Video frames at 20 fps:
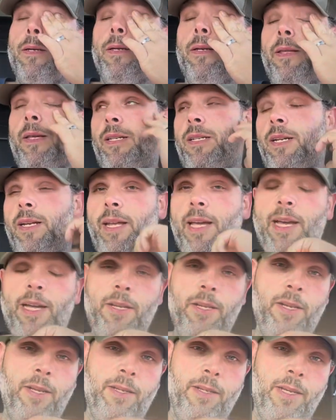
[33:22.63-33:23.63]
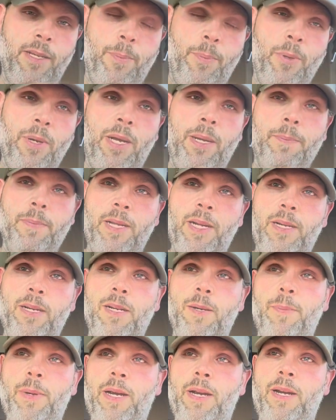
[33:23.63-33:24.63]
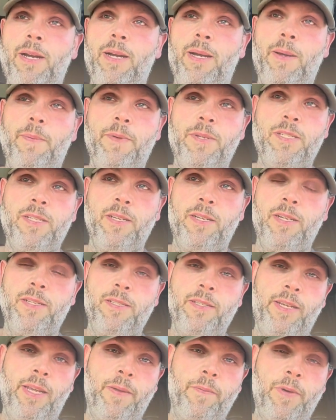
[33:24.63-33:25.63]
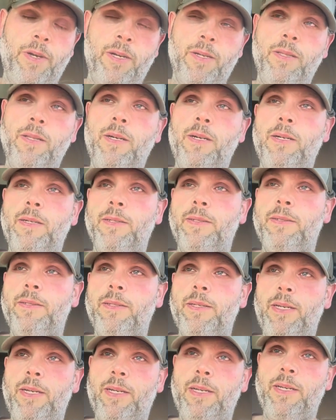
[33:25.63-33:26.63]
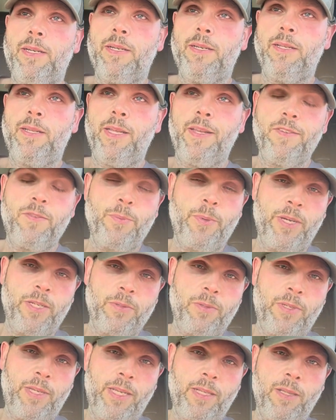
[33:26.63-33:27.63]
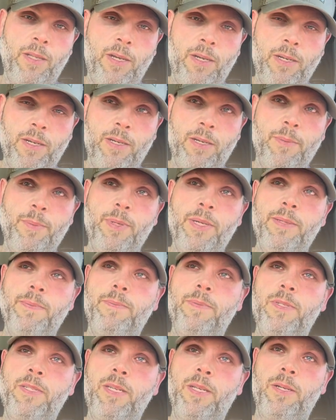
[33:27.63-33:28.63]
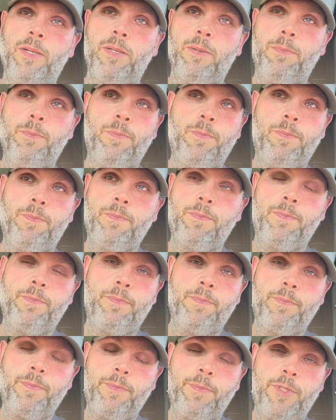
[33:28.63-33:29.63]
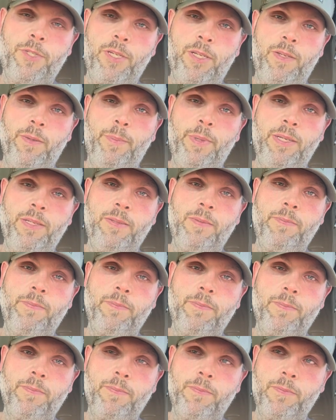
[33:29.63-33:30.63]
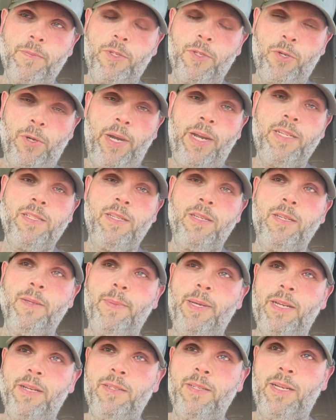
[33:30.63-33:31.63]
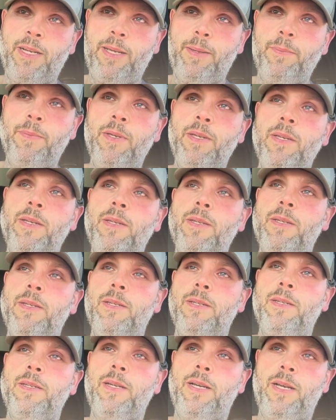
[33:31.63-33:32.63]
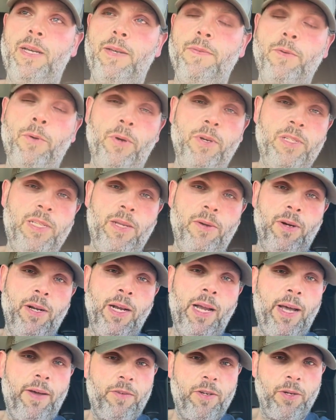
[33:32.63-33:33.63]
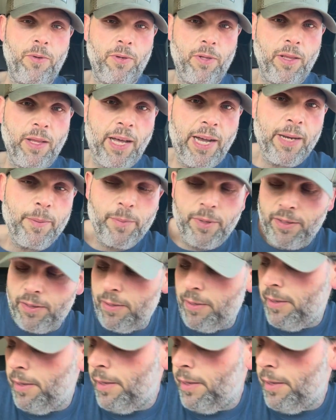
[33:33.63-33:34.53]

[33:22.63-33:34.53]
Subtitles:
They said, yeah, no, not a problem. Carrier bearing obviously doesn't take very long. Leaf springs would take longer, but still shouldn't have been crazy amount of time. Of course, they were going to have to do an alignment